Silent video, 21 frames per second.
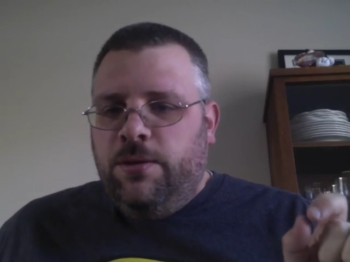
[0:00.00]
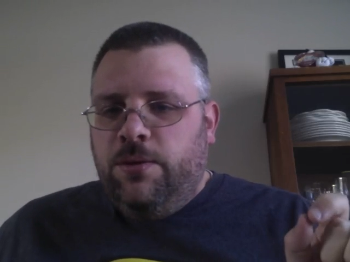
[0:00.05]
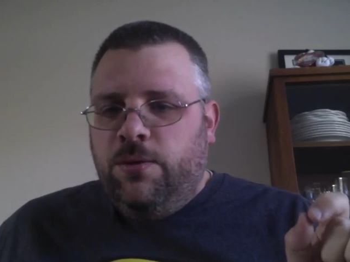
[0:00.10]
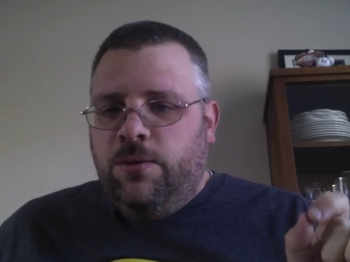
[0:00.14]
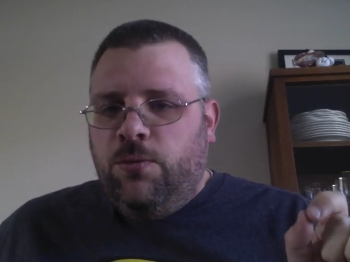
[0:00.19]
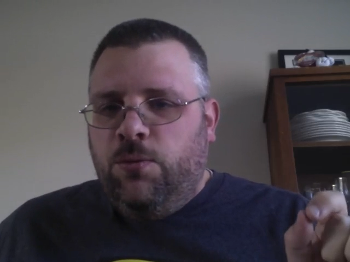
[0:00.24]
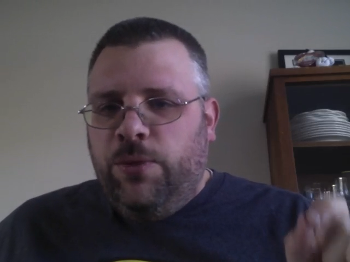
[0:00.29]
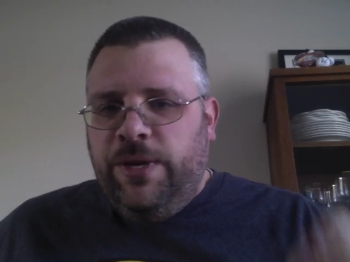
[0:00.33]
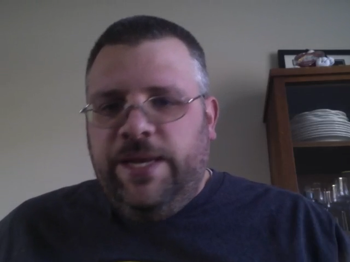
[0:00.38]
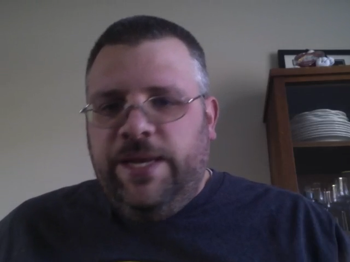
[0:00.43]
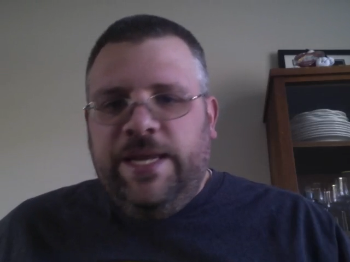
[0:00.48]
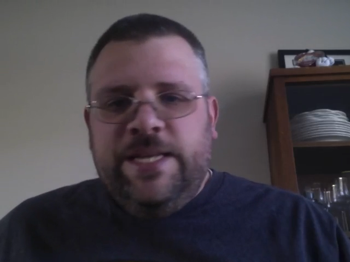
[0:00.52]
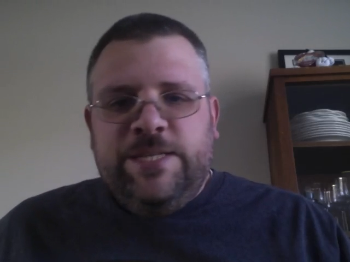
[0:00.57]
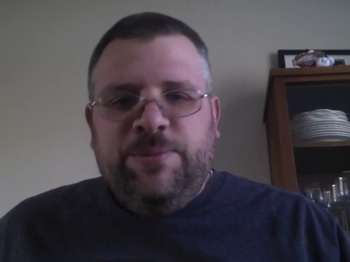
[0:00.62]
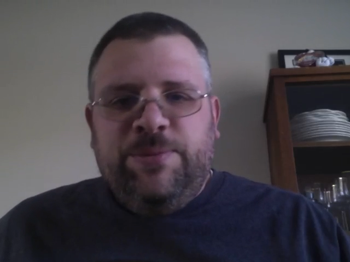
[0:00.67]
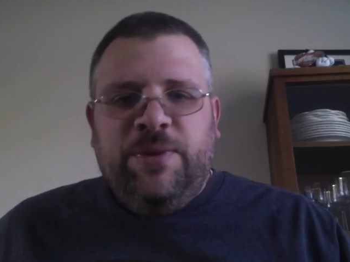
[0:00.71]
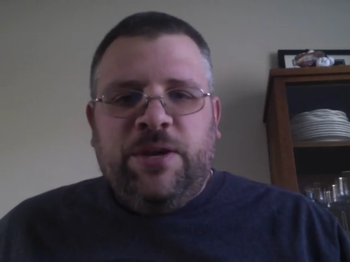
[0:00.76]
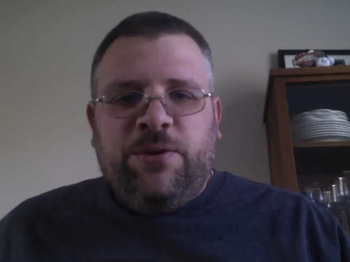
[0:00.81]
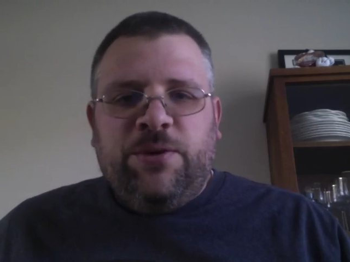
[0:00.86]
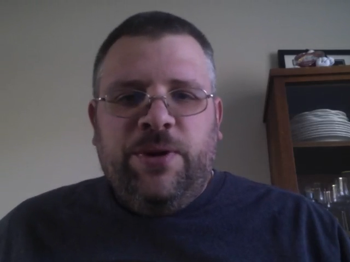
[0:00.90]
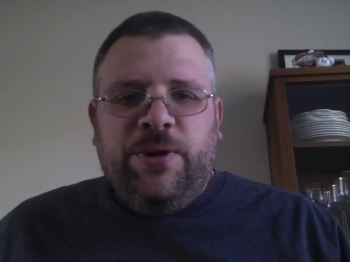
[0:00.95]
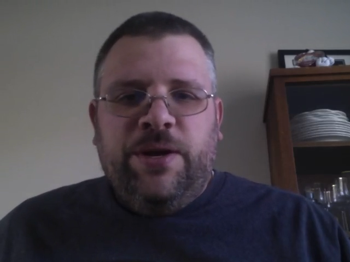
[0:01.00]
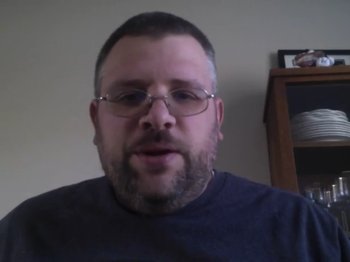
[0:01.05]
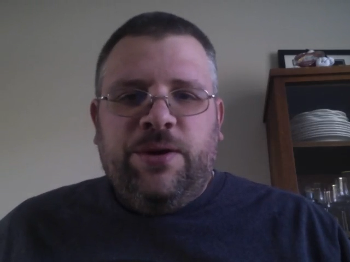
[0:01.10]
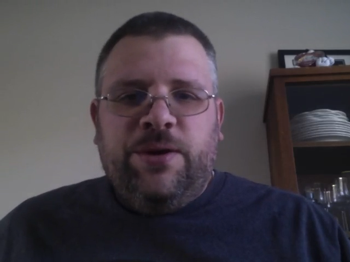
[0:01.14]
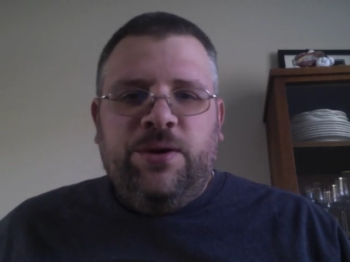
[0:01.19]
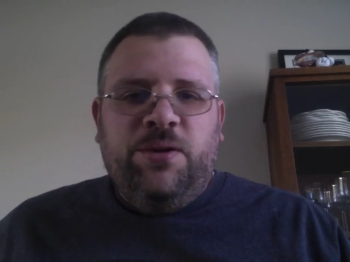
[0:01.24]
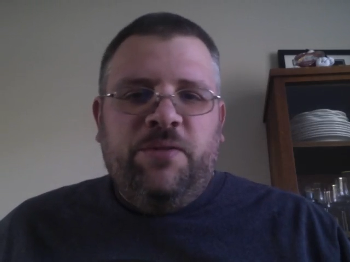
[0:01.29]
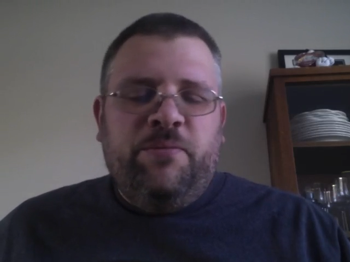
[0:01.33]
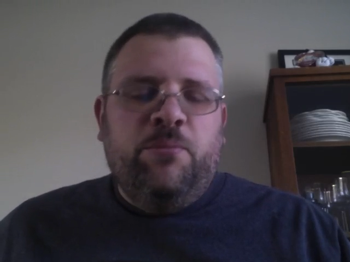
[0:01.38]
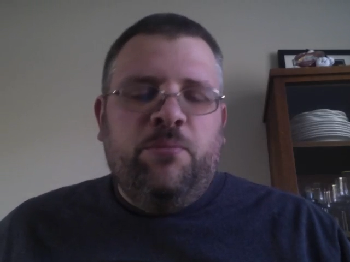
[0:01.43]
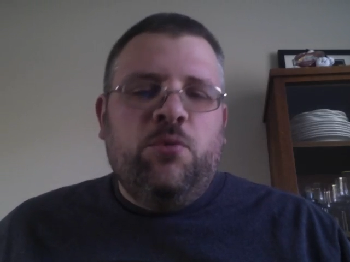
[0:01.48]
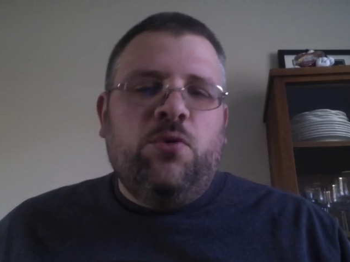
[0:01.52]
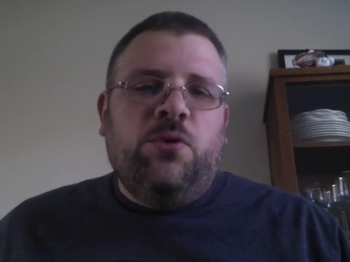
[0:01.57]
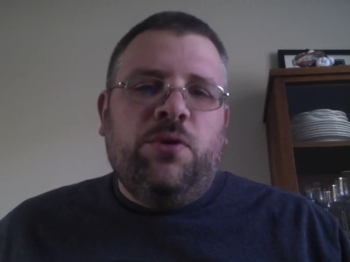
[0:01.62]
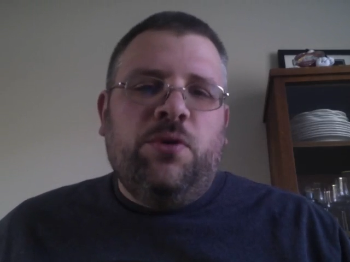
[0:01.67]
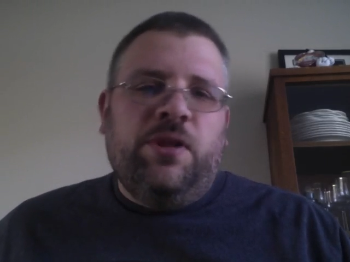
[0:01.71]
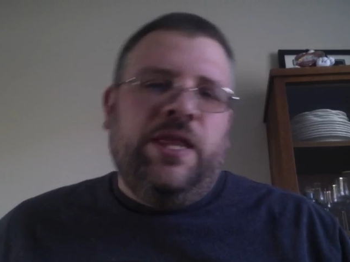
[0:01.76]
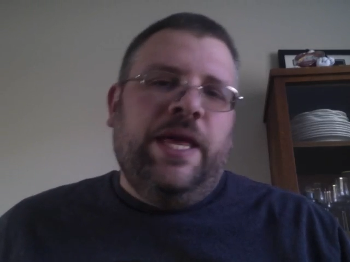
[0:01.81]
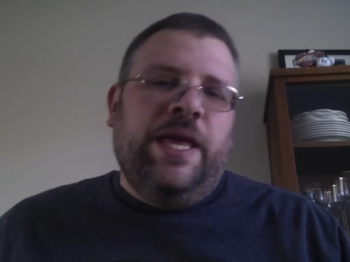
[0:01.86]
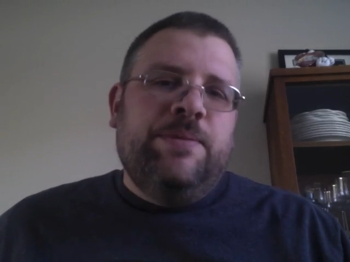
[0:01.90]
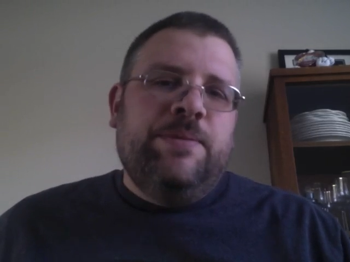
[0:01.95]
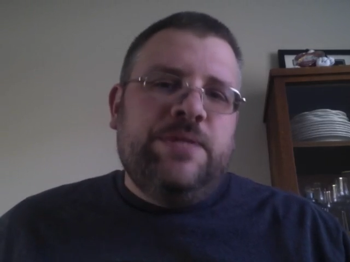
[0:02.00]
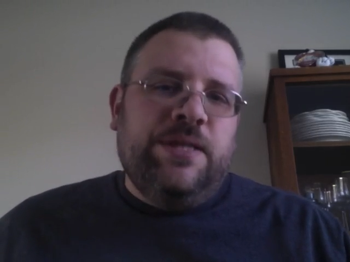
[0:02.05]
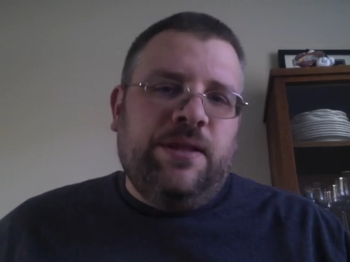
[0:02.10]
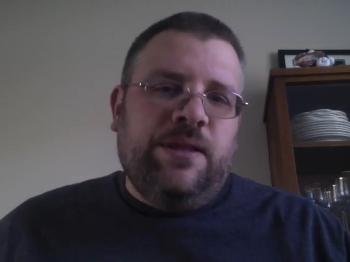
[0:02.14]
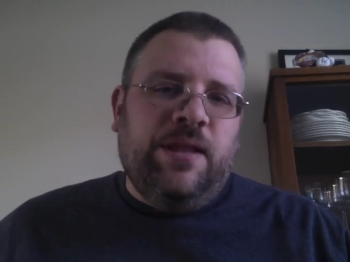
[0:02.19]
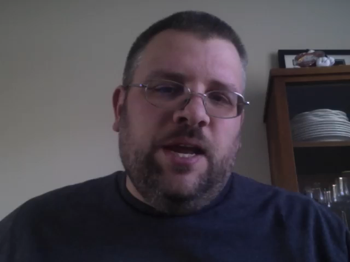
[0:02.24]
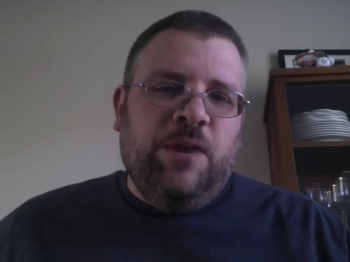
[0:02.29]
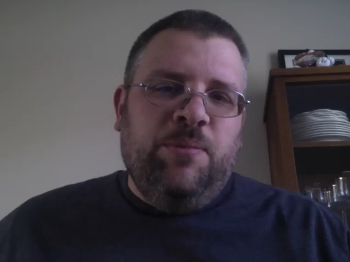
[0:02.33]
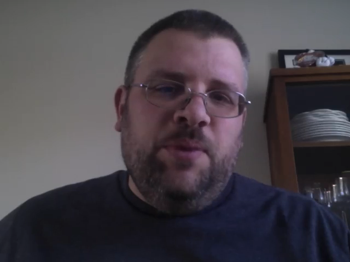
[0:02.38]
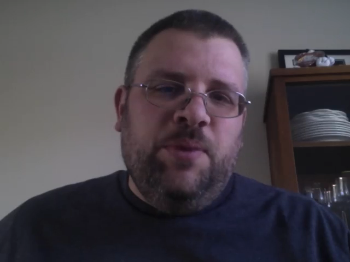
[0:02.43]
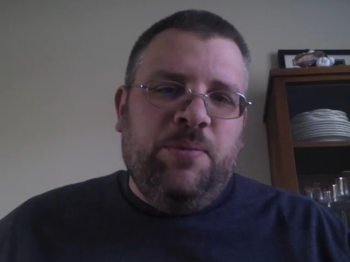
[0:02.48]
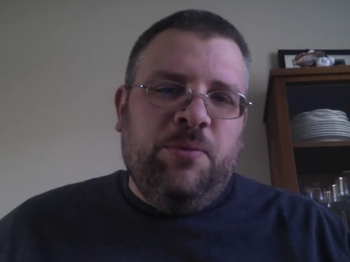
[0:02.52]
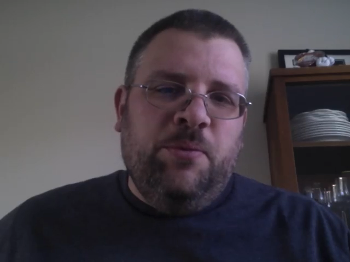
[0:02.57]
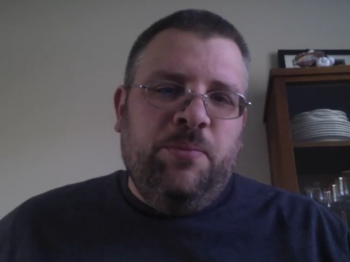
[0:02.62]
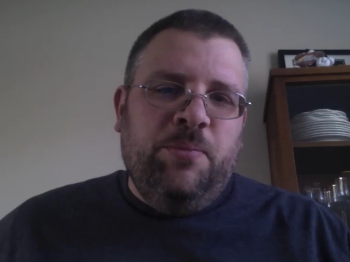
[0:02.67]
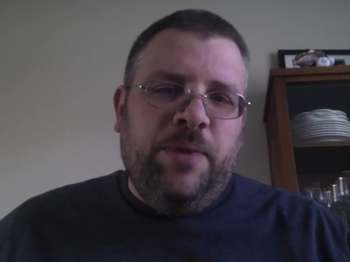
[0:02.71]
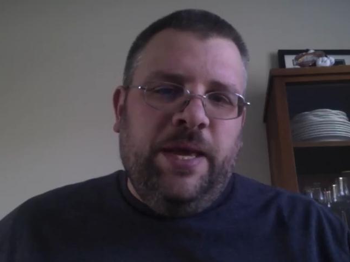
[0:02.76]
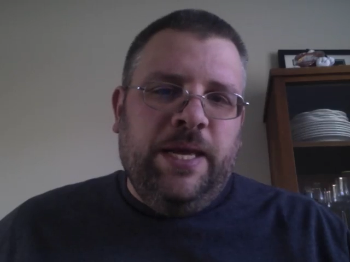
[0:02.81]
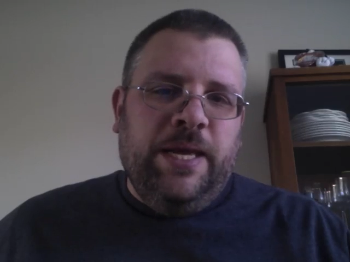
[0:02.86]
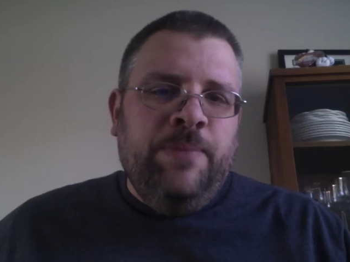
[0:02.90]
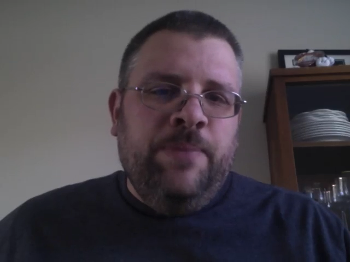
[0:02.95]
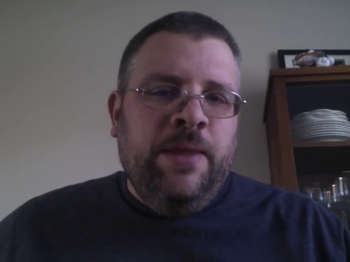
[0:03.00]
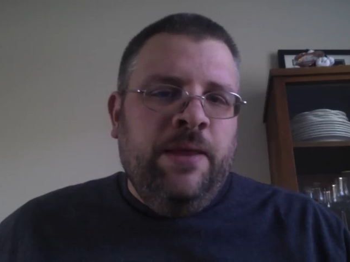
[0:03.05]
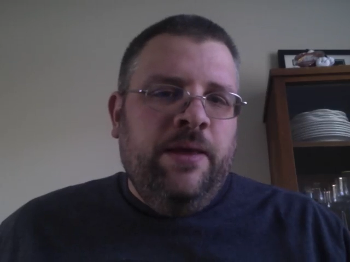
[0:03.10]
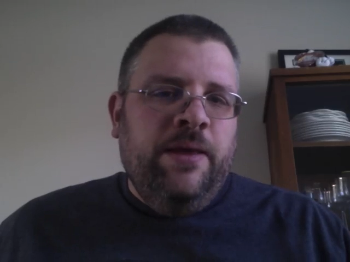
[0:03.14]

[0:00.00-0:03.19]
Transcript: we need to be critical of moral claims that a lot of people make.